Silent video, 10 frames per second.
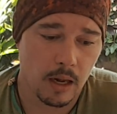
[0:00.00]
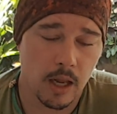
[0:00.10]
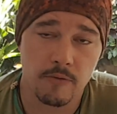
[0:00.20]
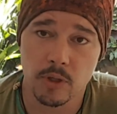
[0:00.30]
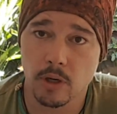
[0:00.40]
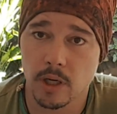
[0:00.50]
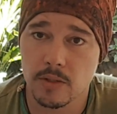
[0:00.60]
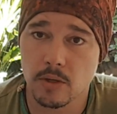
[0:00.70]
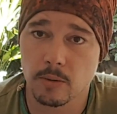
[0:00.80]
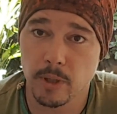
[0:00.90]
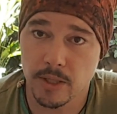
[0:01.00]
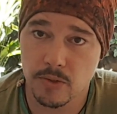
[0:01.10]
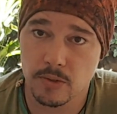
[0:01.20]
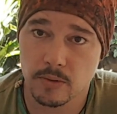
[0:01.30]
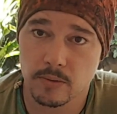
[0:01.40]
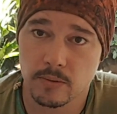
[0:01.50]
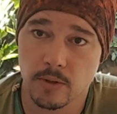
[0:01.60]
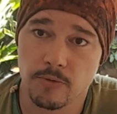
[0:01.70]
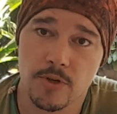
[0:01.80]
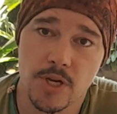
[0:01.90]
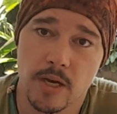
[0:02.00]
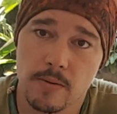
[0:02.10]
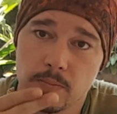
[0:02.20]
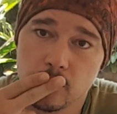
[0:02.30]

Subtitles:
Love you guys. God bless. Little fish out.